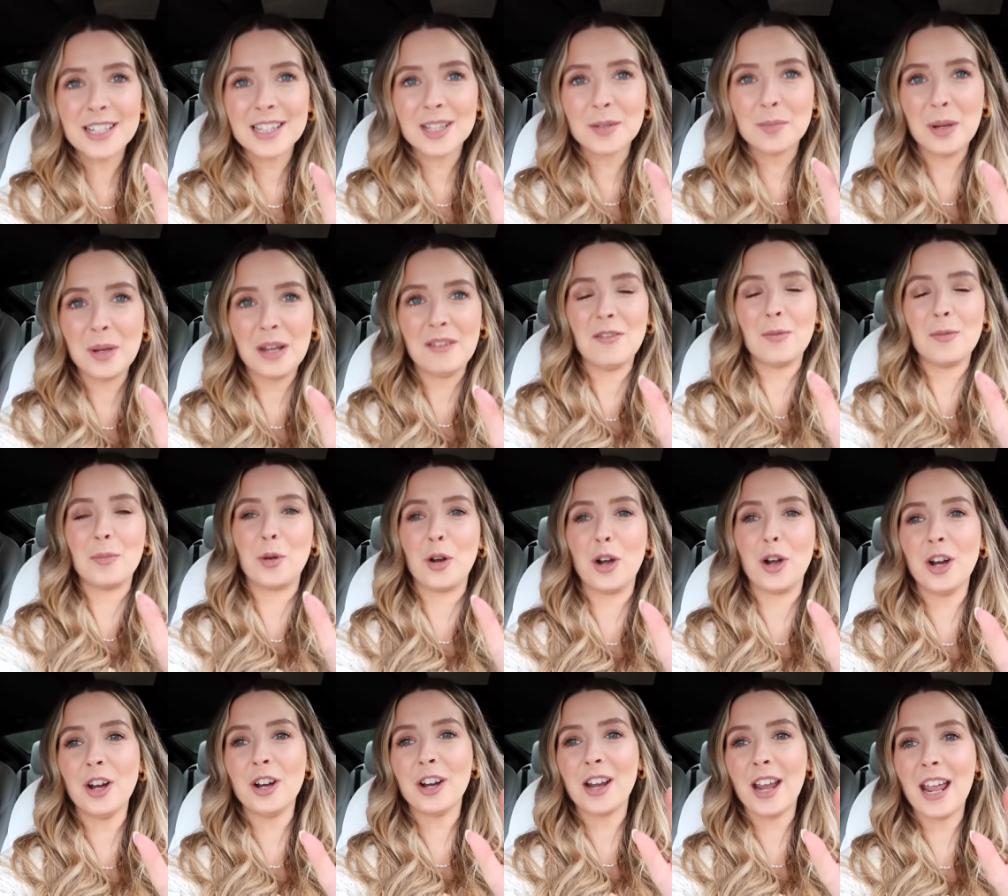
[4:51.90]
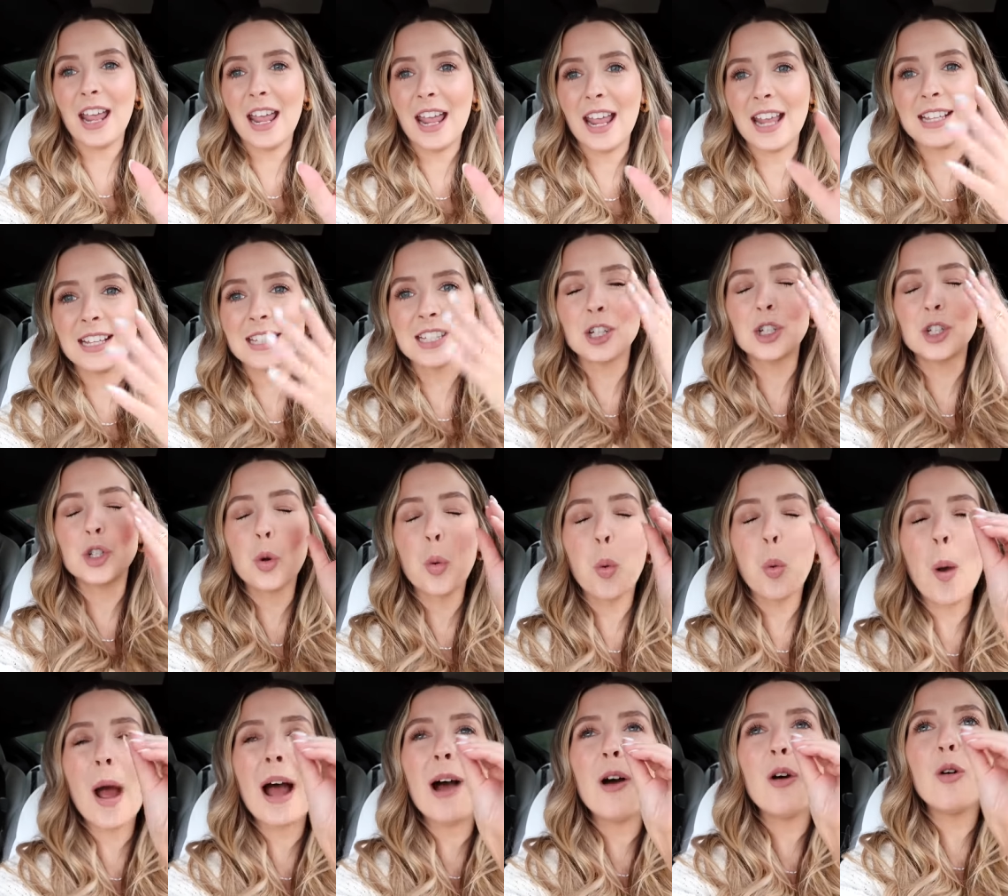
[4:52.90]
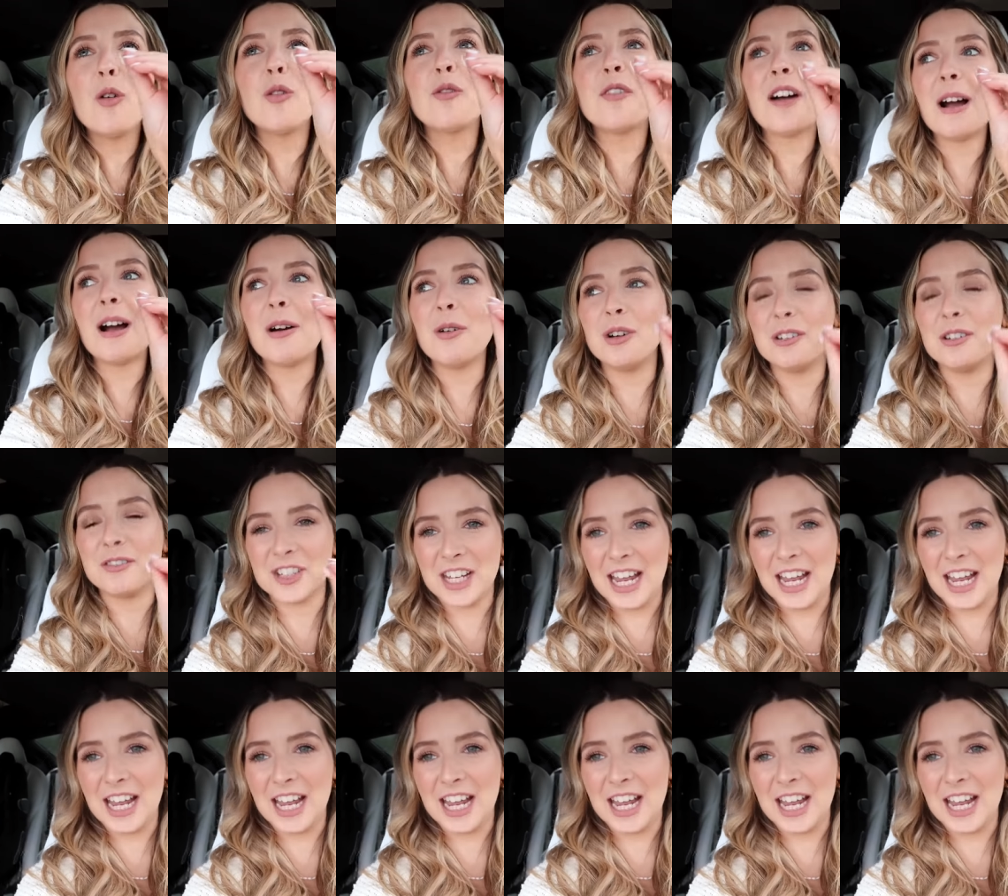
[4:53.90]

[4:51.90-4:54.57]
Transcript: at the Beaverbrook is a 12 out of